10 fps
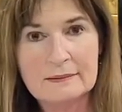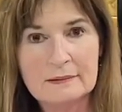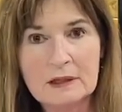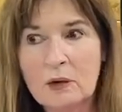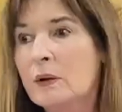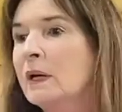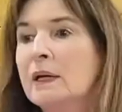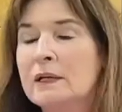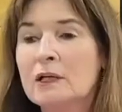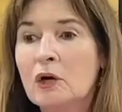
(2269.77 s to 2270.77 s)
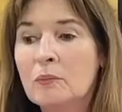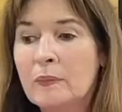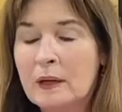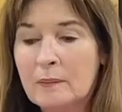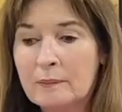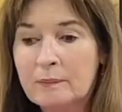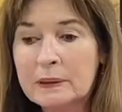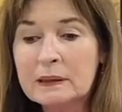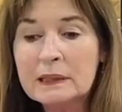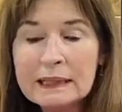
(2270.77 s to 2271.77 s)
no
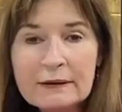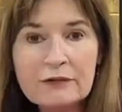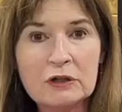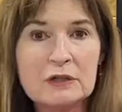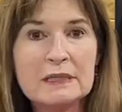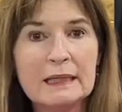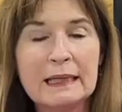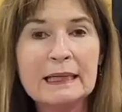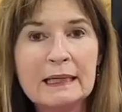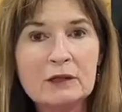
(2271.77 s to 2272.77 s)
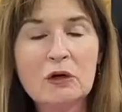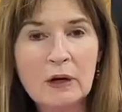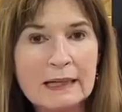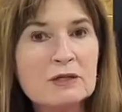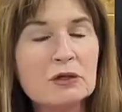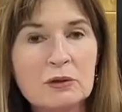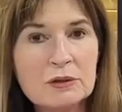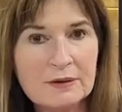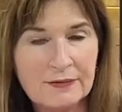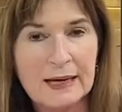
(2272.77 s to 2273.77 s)
believers in Christ
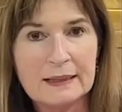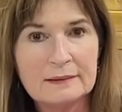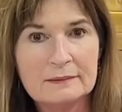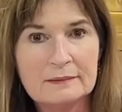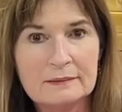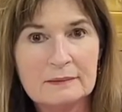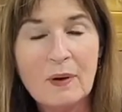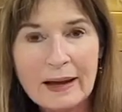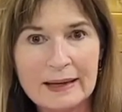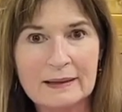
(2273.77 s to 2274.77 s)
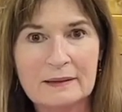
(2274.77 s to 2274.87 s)
crucified. Why?